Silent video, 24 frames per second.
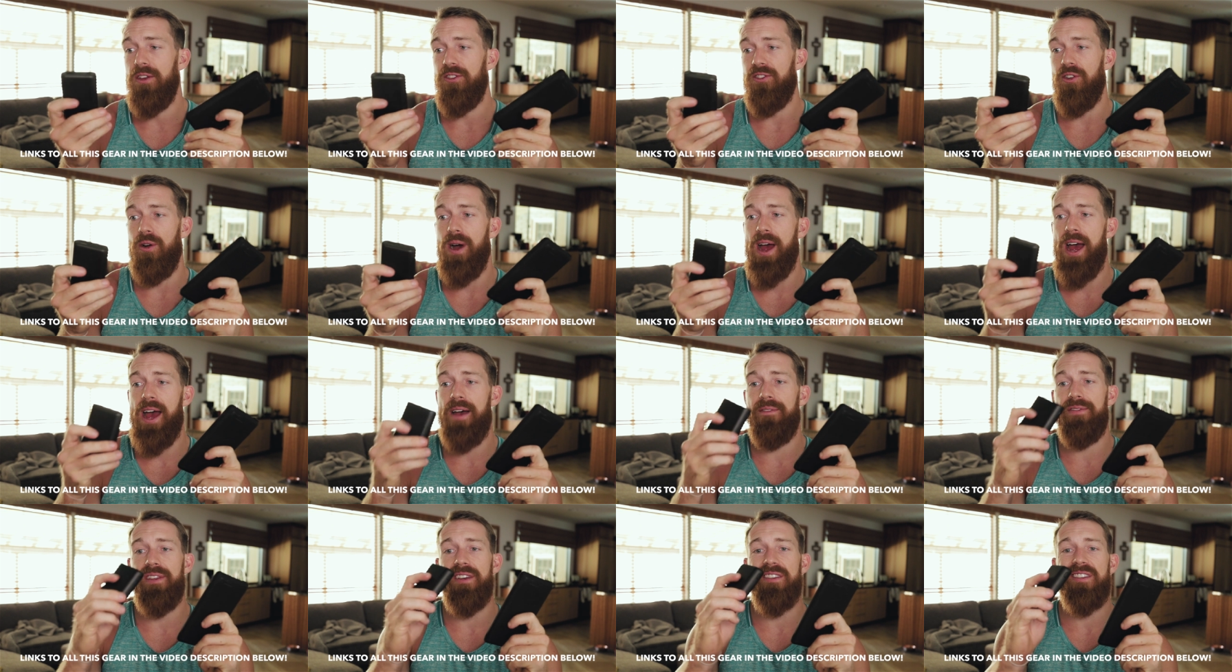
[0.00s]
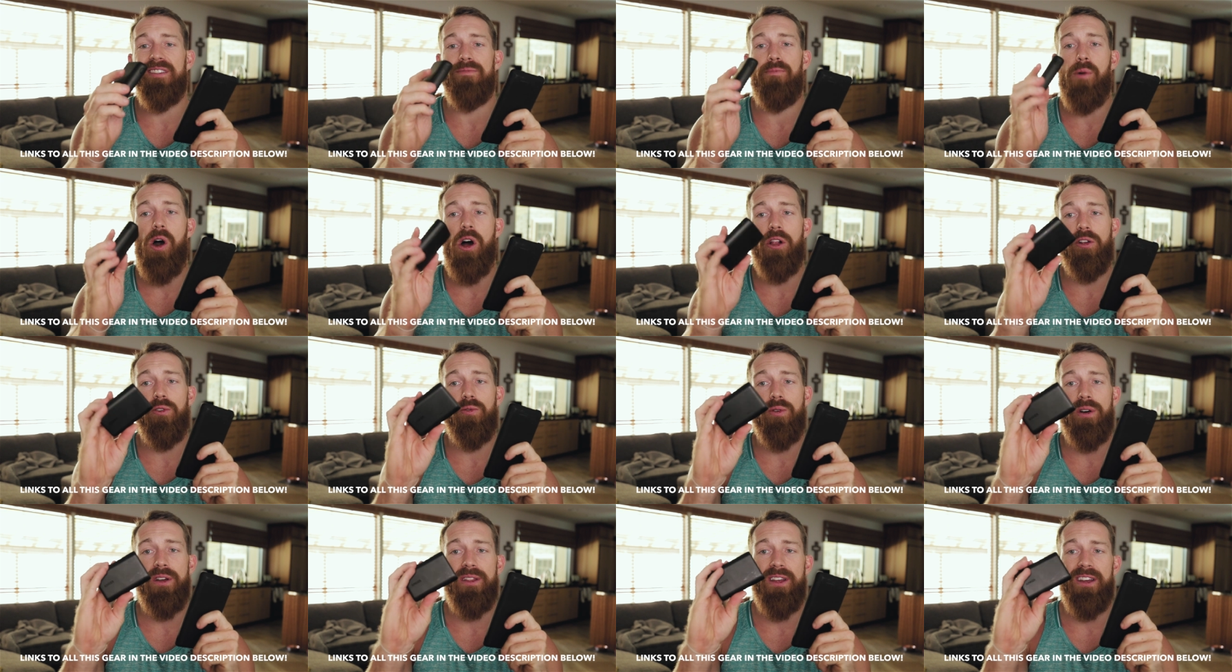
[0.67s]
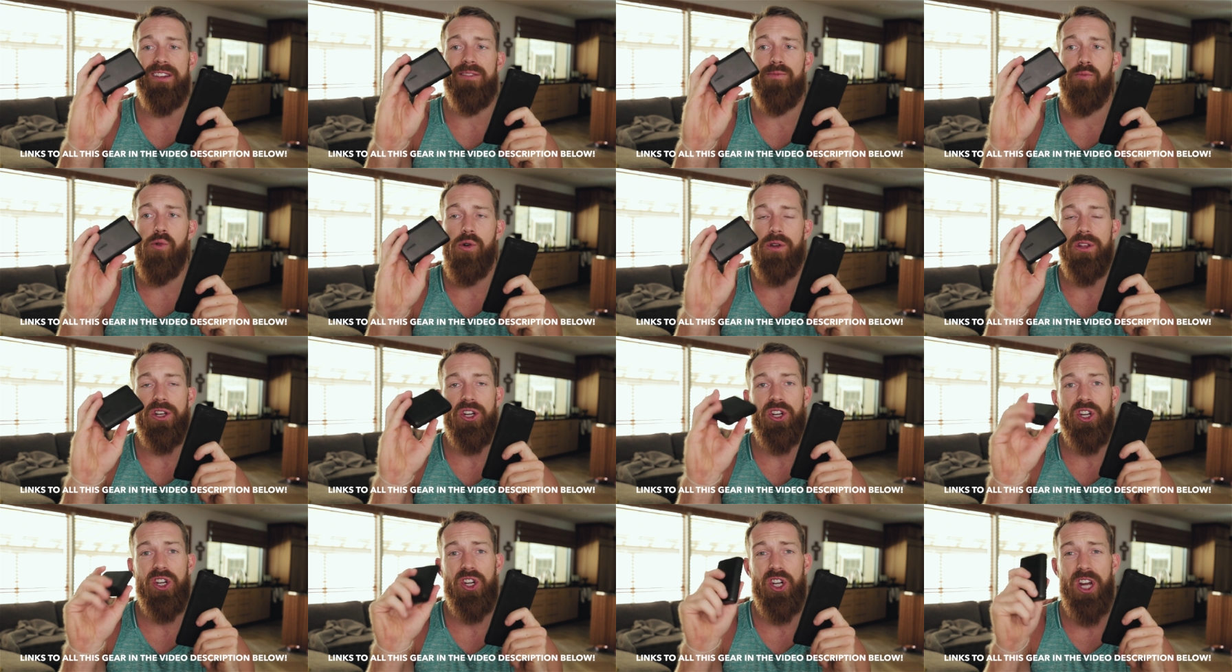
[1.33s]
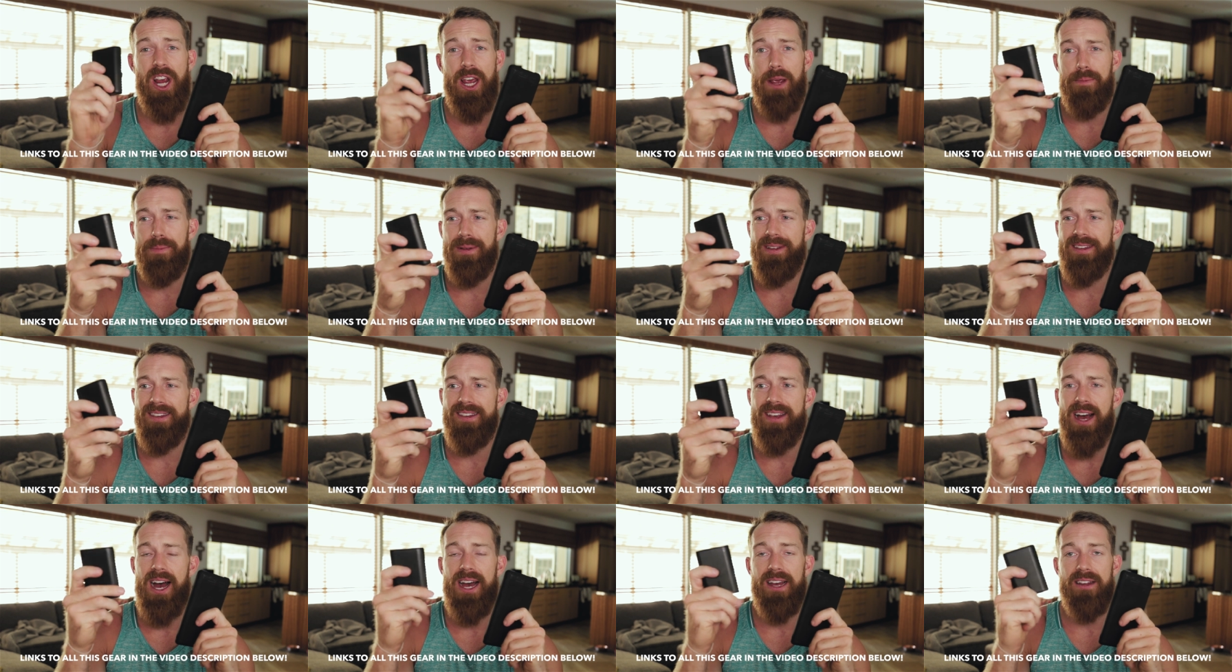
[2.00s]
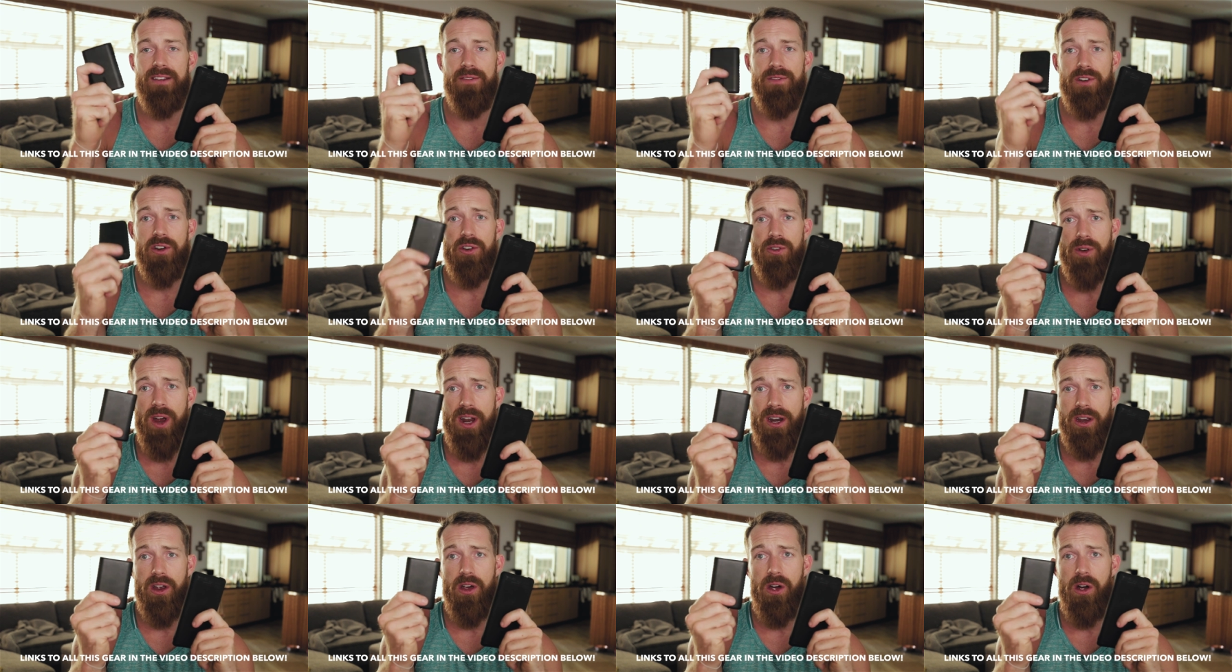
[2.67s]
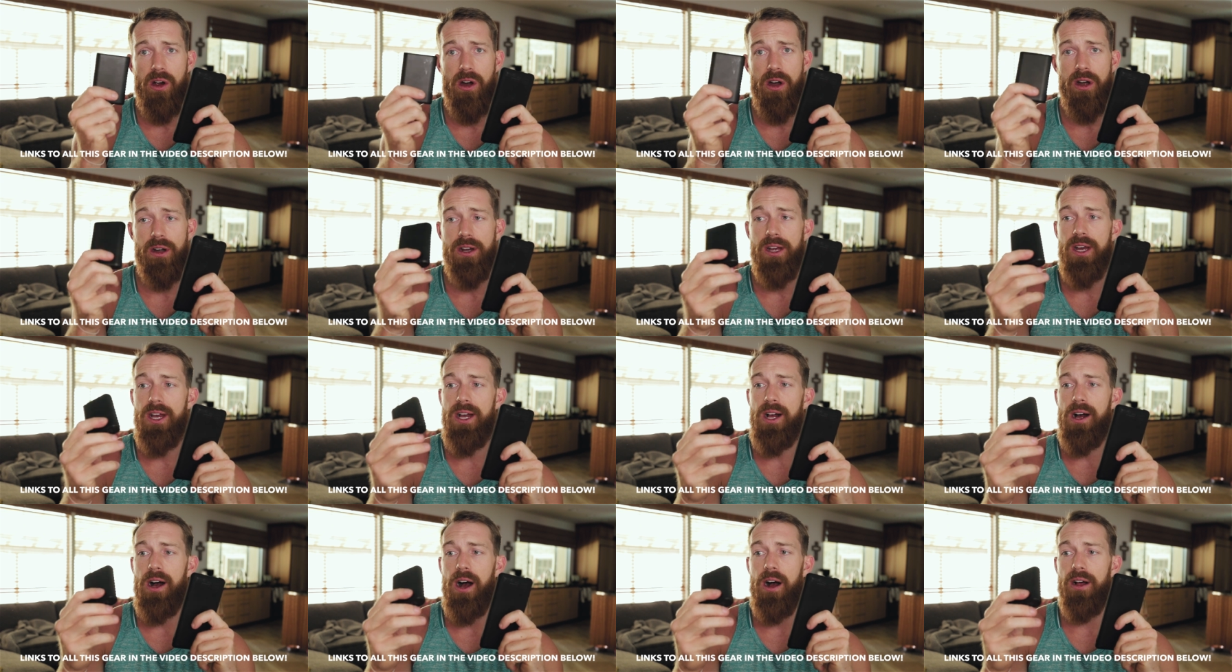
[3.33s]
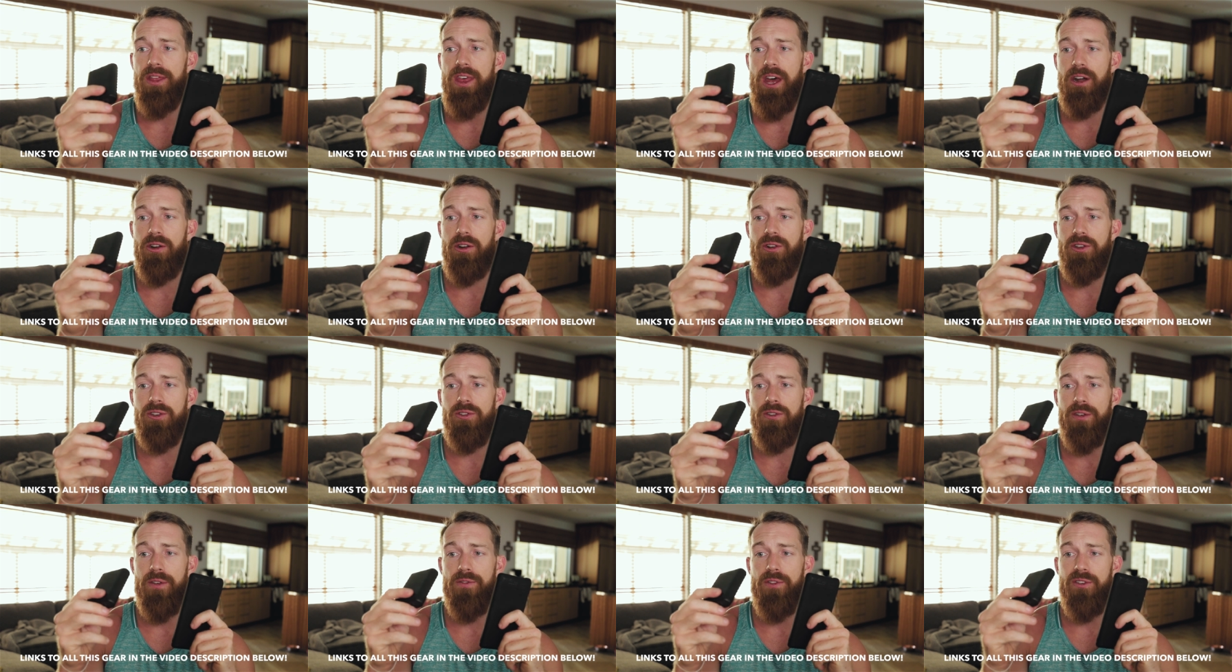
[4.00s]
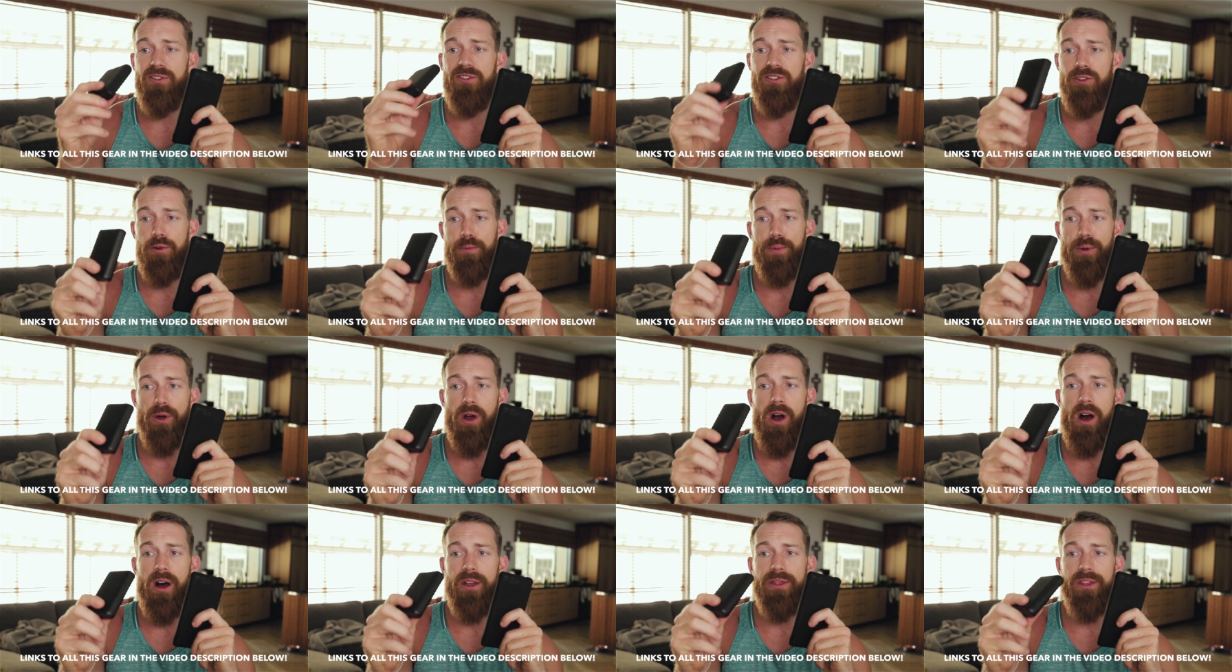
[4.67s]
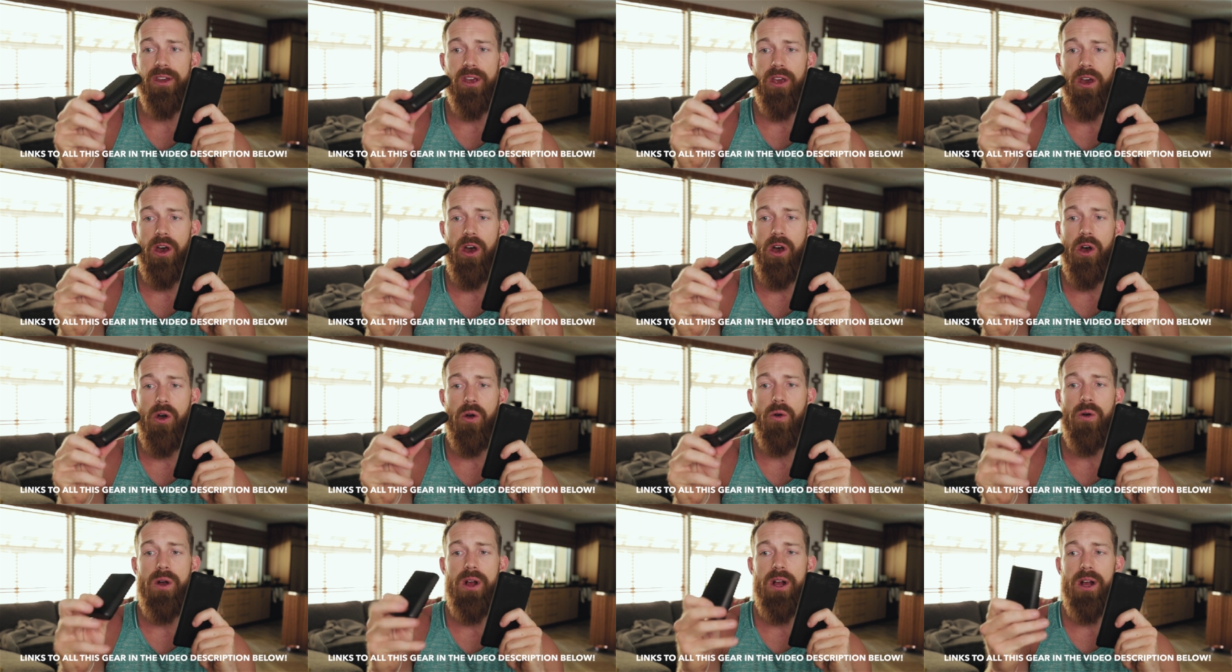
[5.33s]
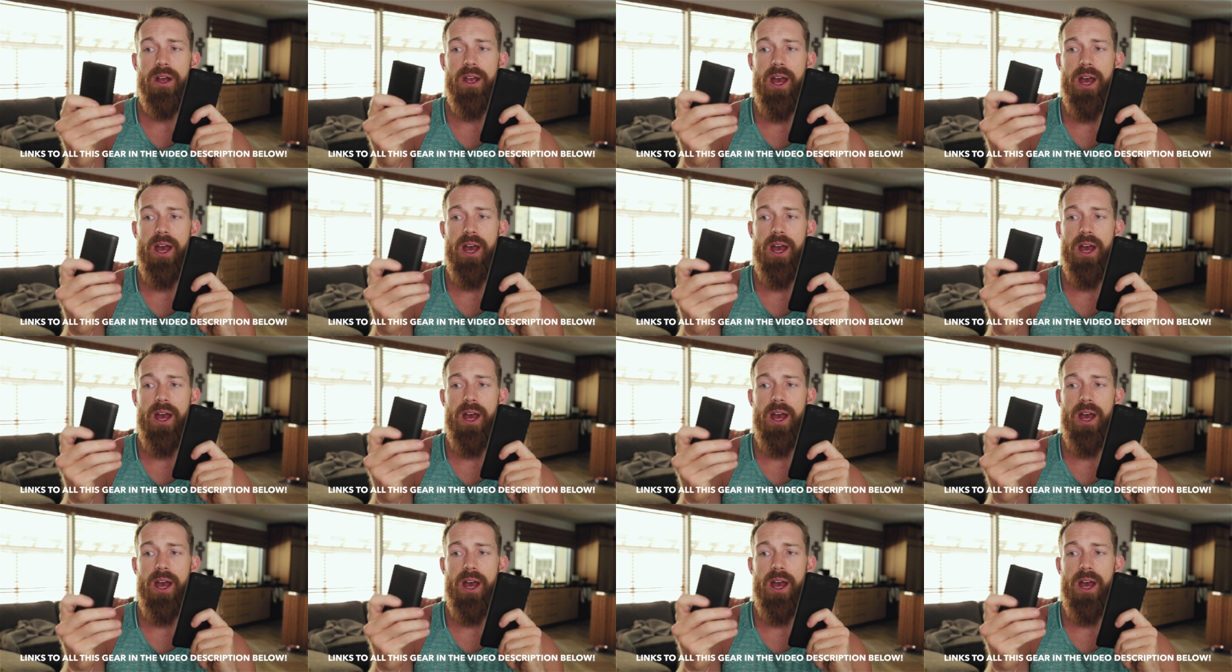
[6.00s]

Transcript: So I have this smaller one that's more the shape and size of a credit card uh, that I'll use for super on the go,